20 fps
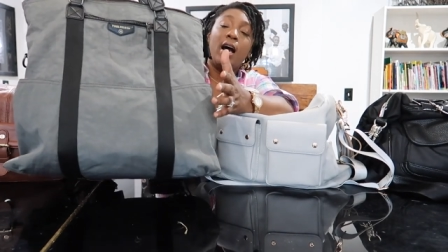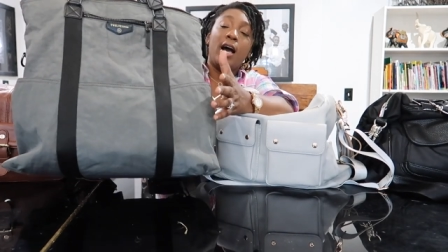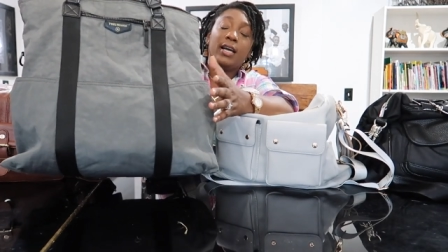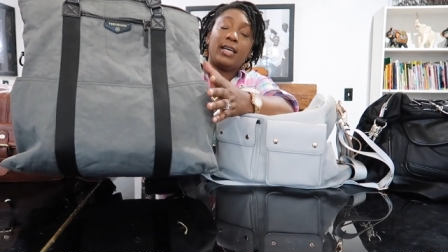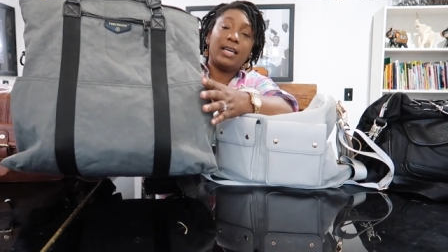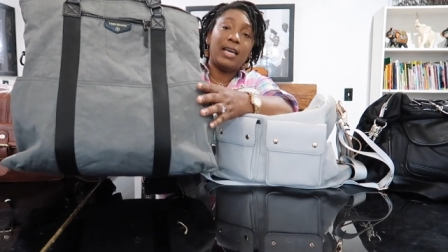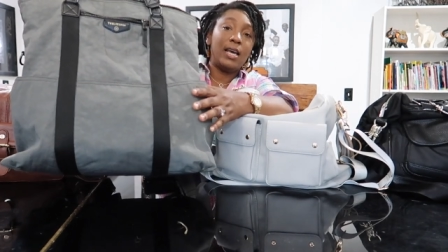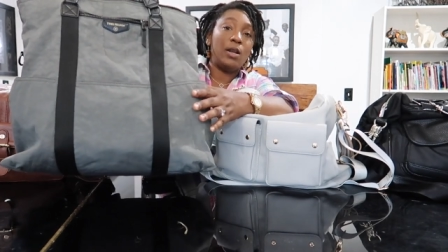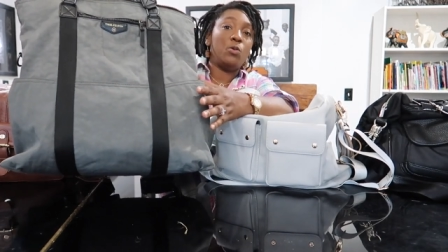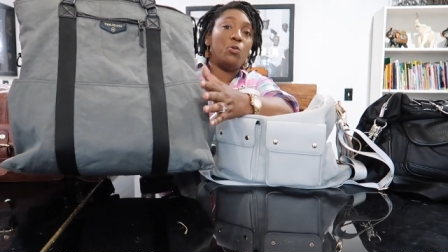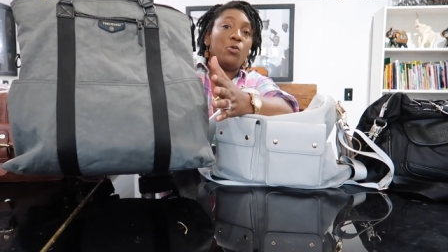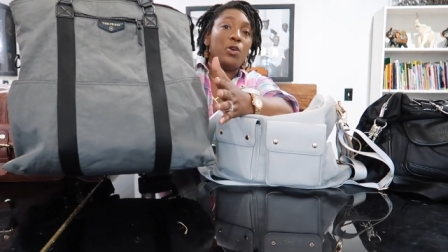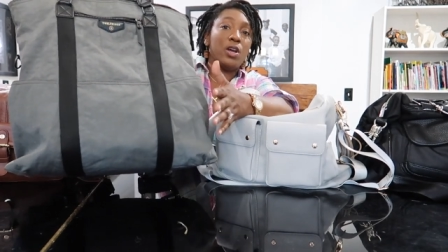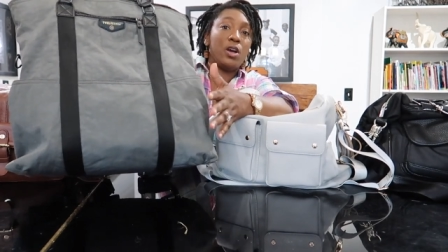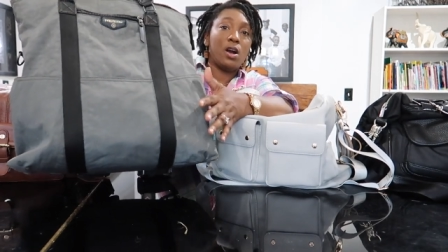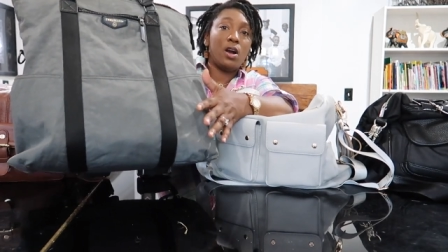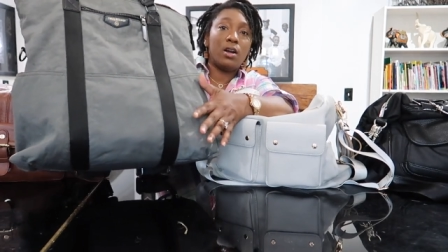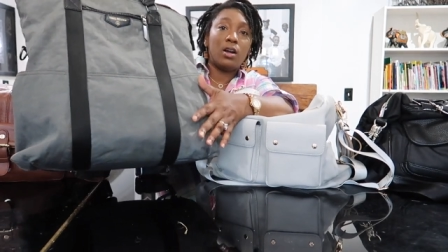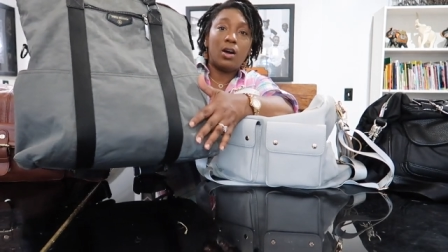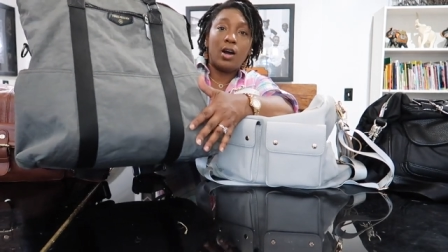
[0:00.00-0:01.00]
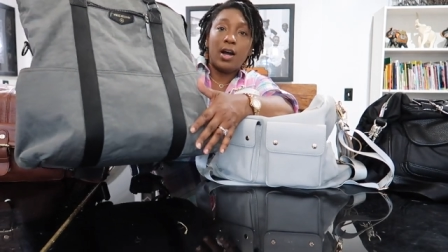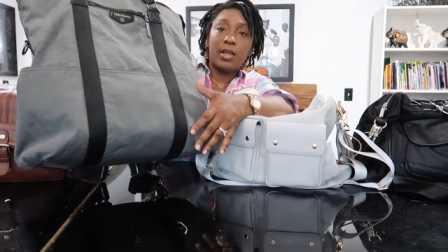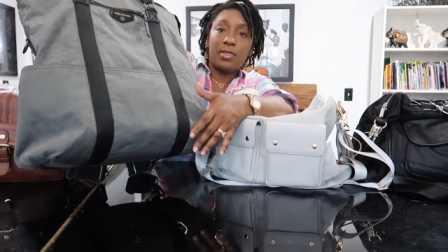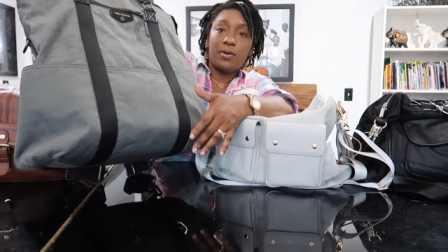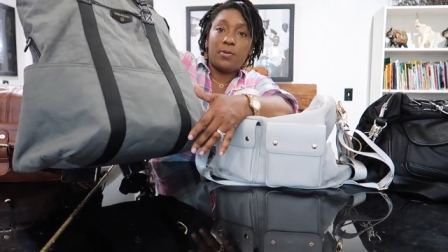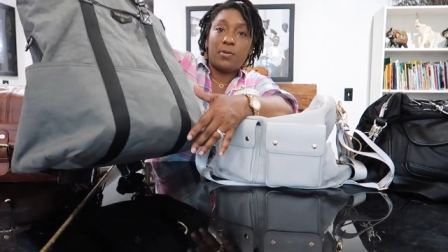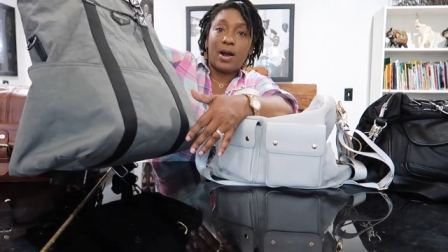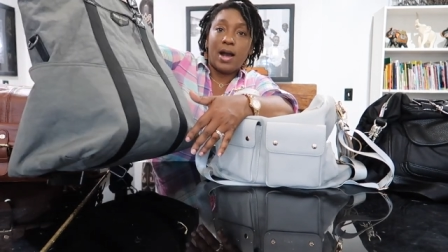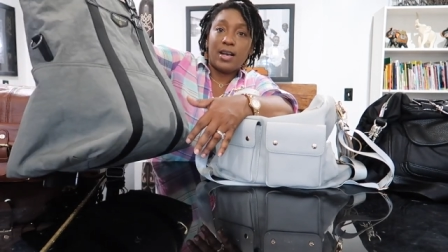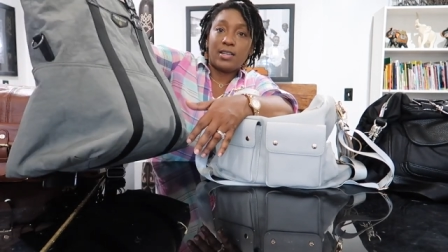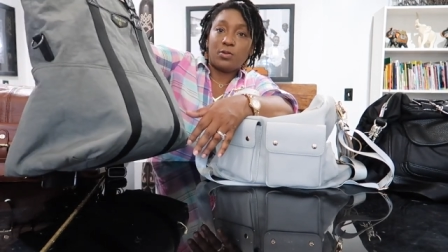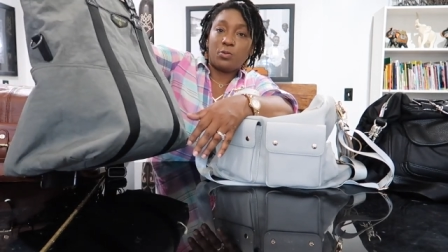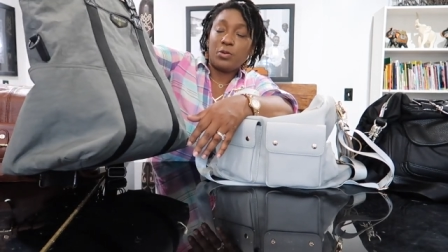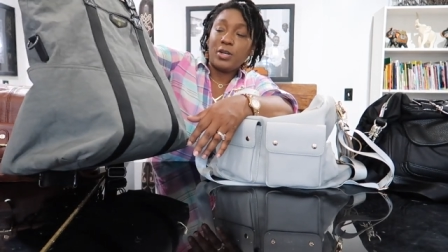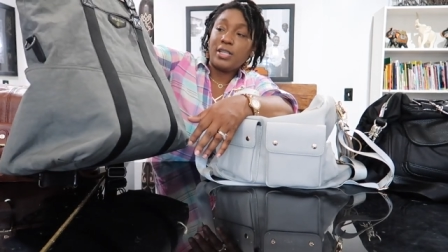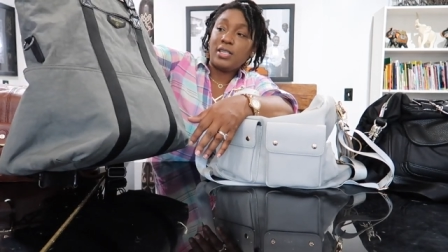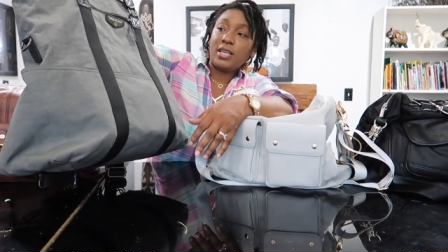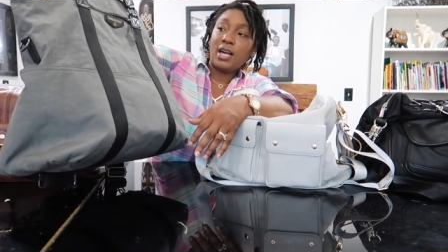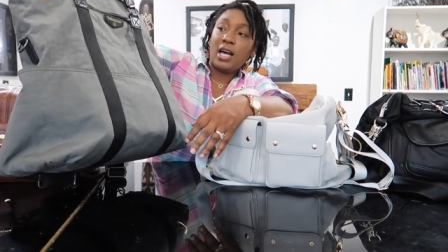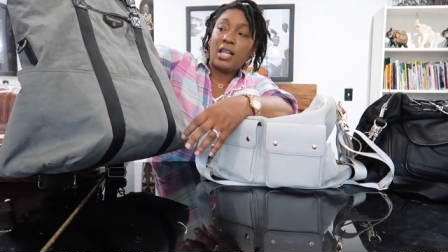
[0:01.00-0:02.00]
Again, we are an authorized
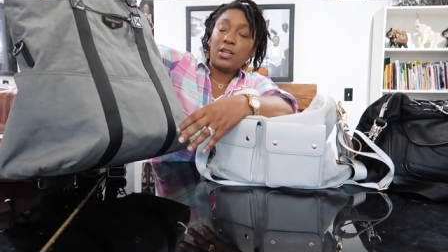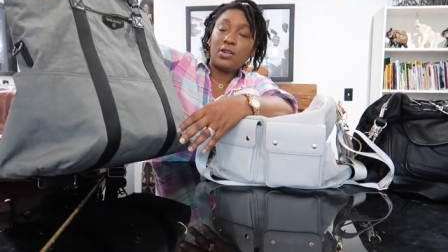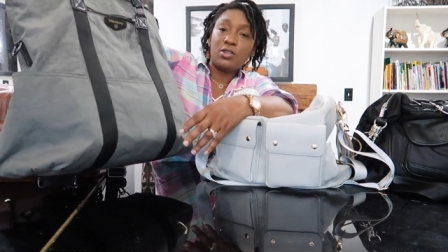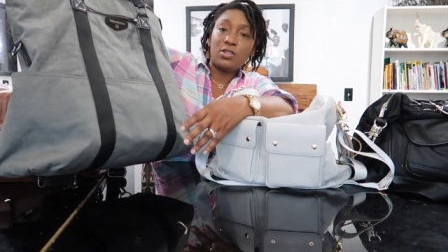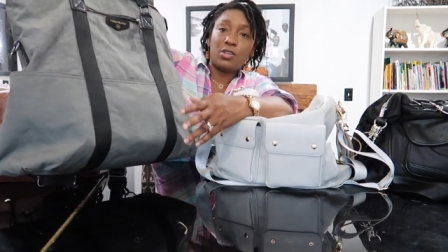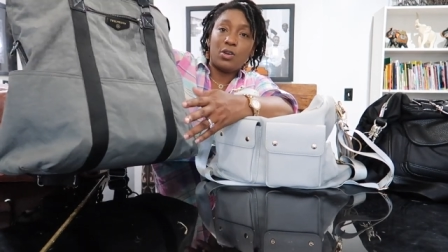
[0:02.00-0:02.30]
retailer,